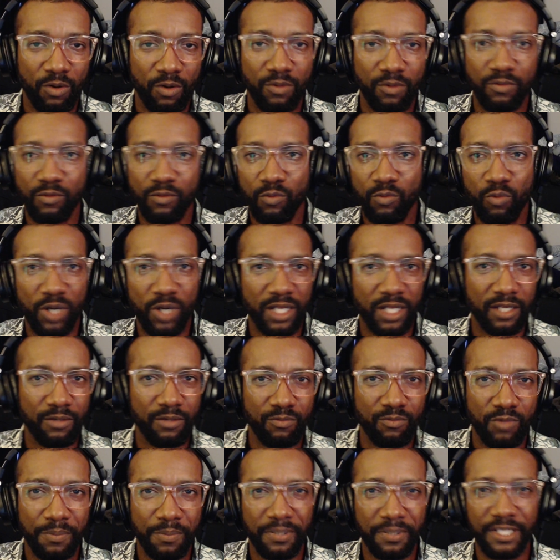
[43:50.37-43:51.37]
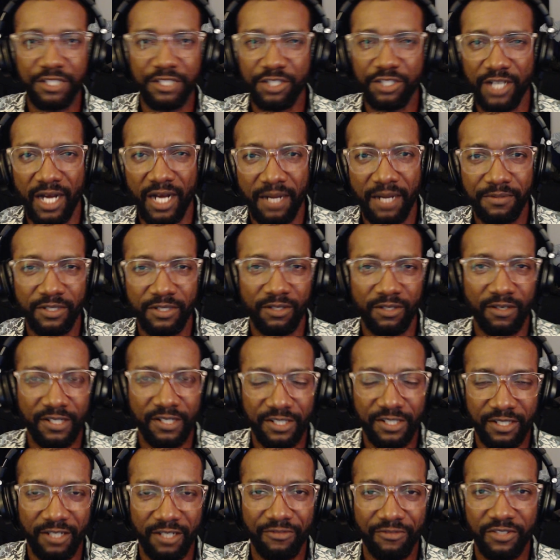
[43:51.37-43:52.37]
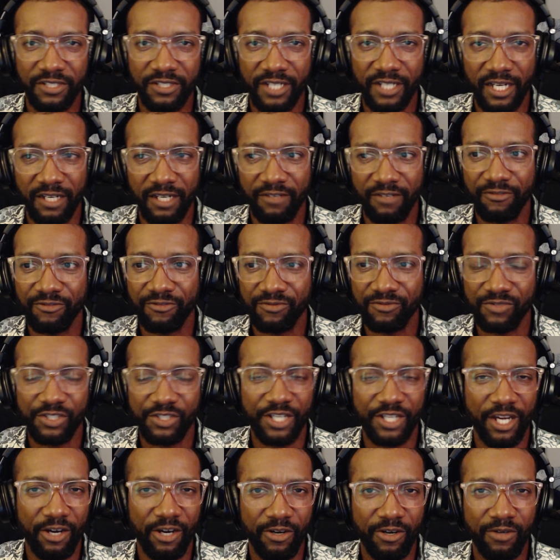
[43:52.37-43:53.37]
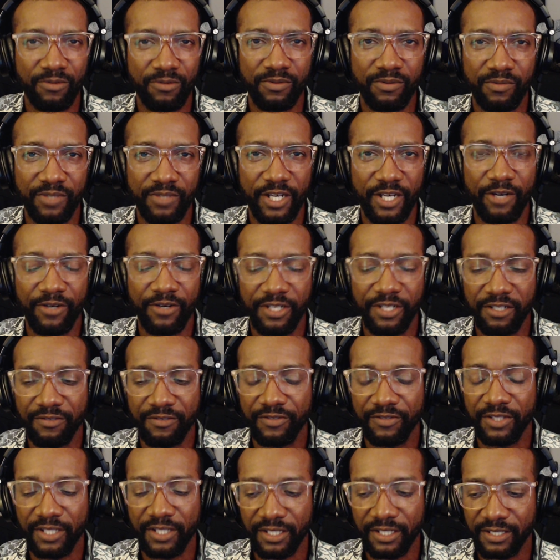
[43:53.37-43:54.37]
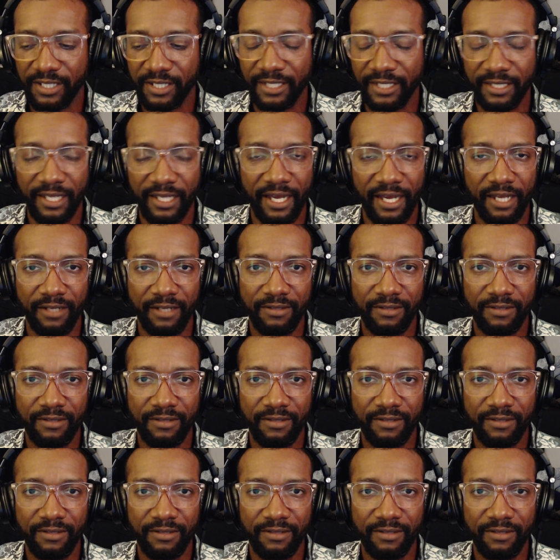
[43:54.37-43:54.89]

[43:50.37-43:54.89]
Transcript: will it replace jobs and all this stuff, this kind of scare narrative and things like that.